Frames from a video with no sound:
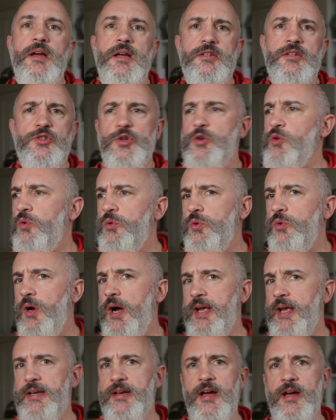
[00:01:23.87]
So
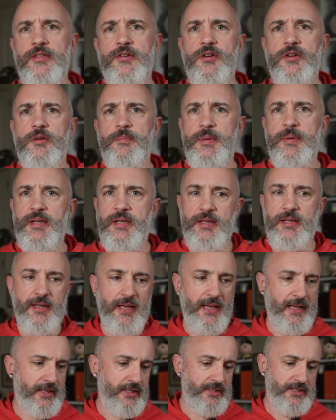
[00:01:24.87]
I can either be
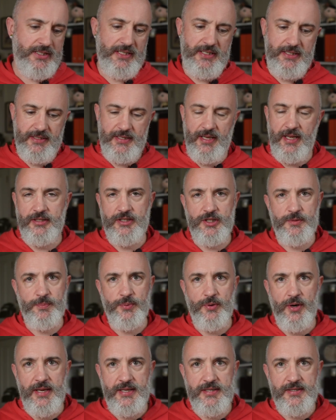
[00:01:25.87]
in a scene and just
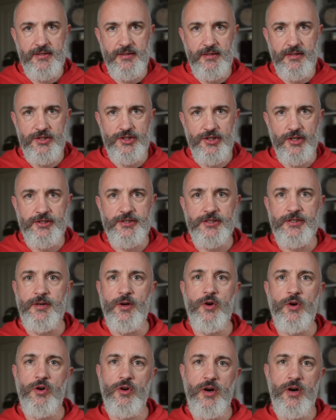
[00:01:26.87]
press the shutter,
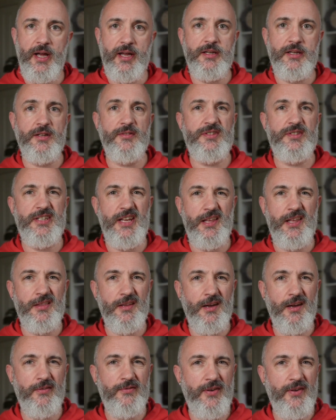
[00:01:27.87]
or I could have set
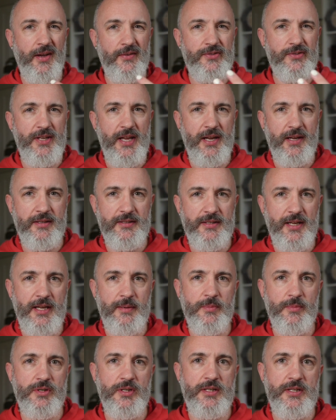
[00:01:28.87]
a 5-second
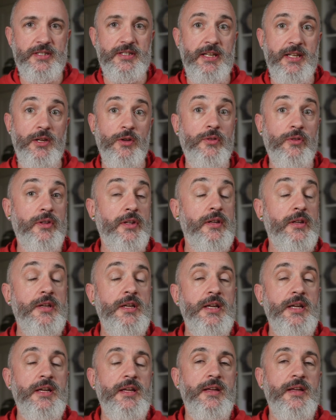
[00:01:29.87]
timer, let's say, on the
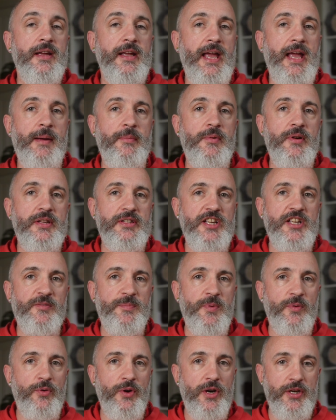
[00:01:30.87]
camera itself
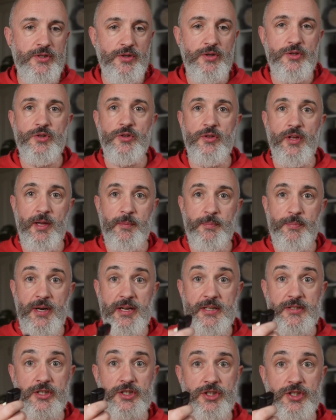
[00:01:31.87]
before I do, so that I
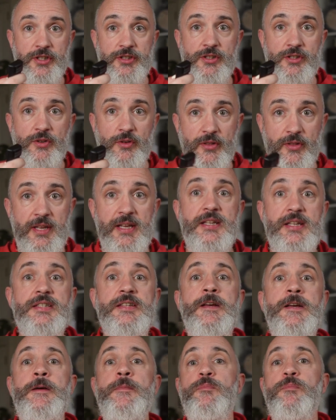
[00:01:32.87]
press the shutter on this,
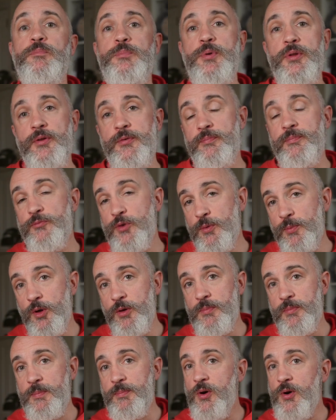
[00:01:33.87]
put the remote
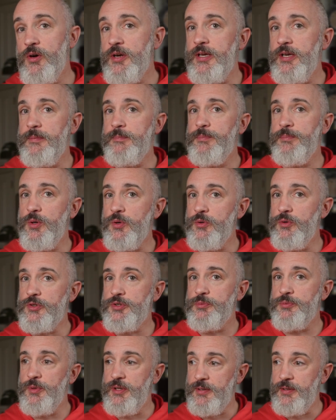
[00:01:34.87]
in my pocket,
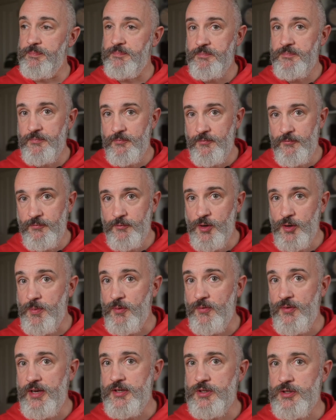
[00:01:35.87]
pose with a group
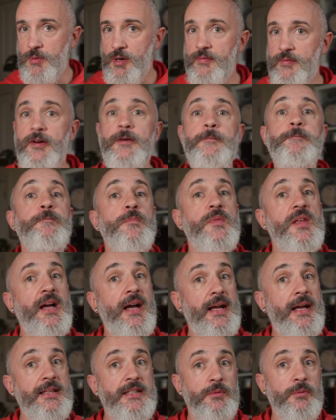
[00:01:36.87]
of friends or whatever,
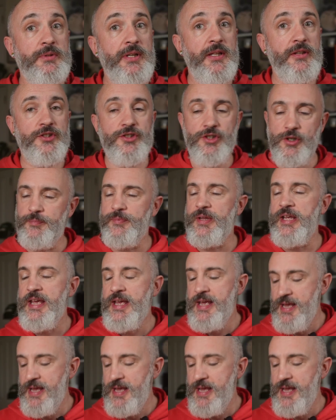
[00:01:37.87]
and it will take the shot.